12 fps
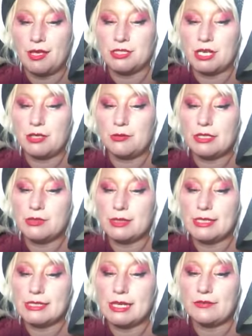January
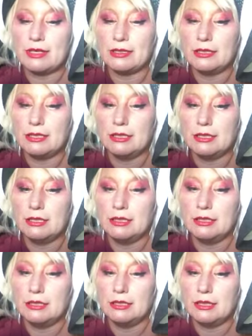27th,
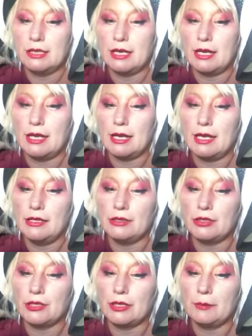
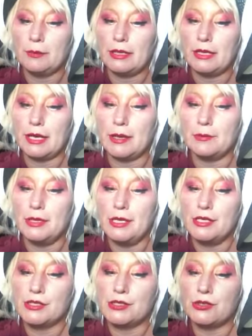8:30 p.m.,
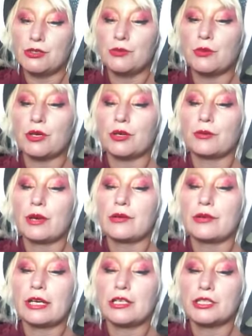social worker
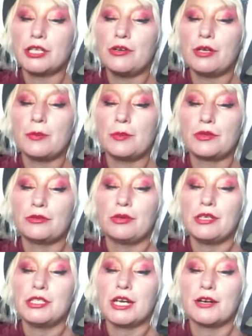Rodriguez showed up with
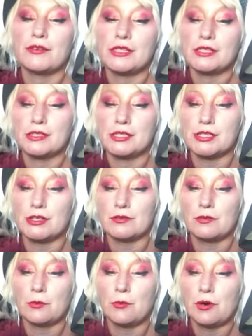3 sheriffs to
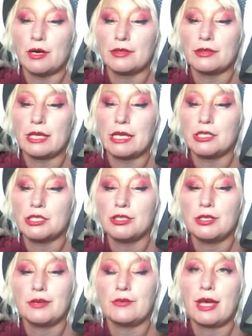serve the warrant they
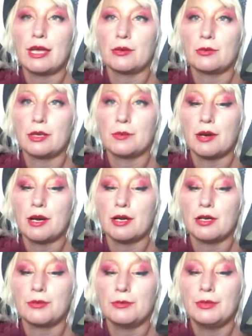should have had a week
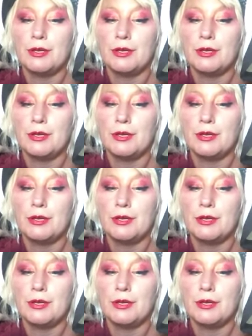prior.